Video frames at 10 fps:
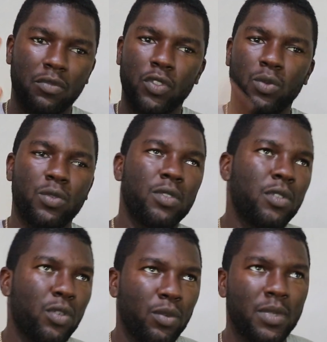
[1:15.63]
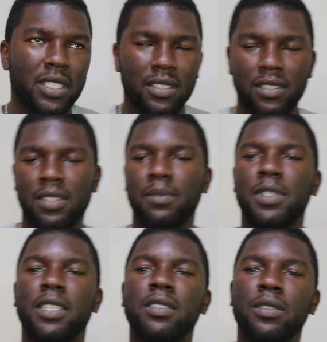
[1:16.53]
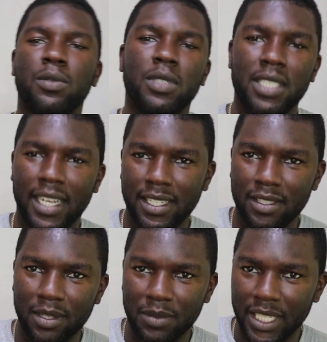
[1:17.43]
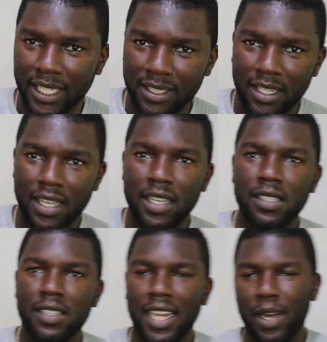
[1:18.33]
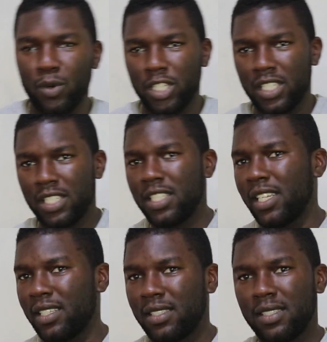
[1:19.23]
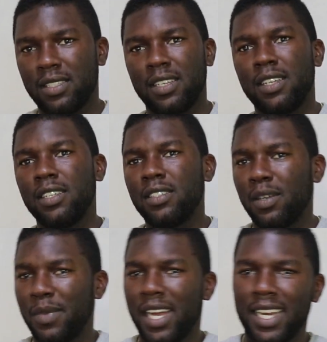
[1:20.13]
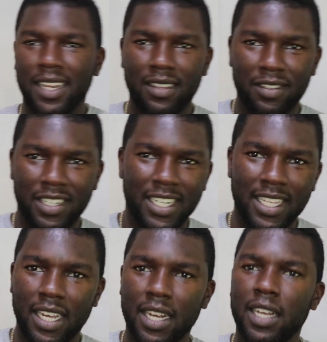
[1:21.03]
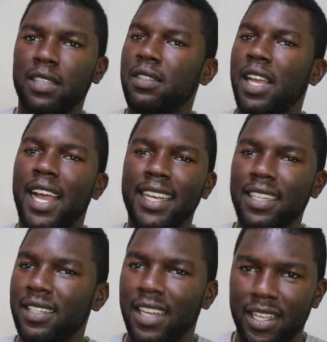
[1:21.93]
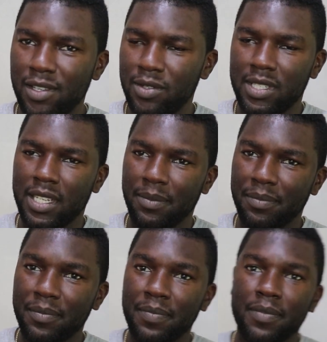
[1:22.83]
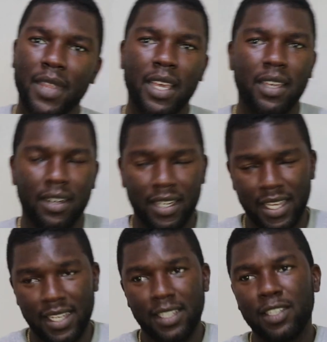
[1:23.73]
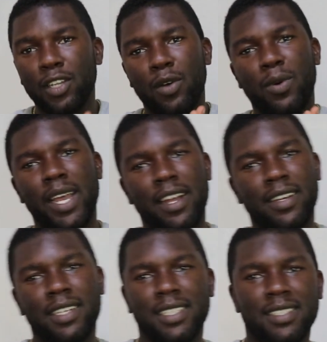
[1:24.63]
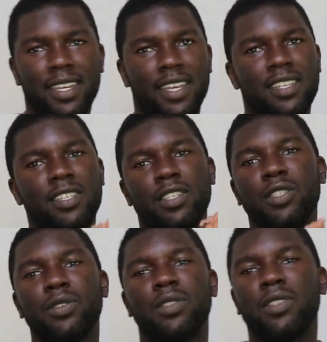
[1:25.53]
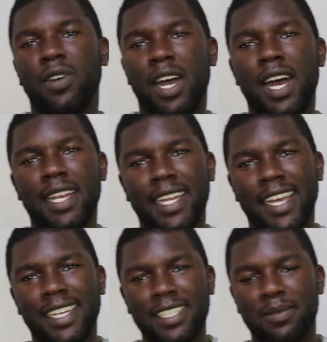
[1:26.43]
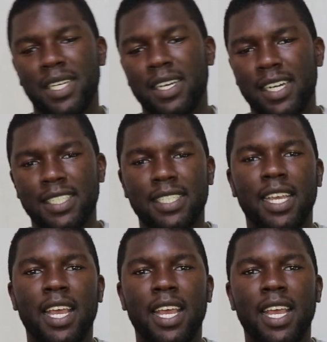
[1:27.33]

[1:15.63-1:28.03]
two business subjects, 2 science subjects. So that was 6. So my other 3 that I got, I did not use them. Okay, now why I really say you shouldn't do all 9 is because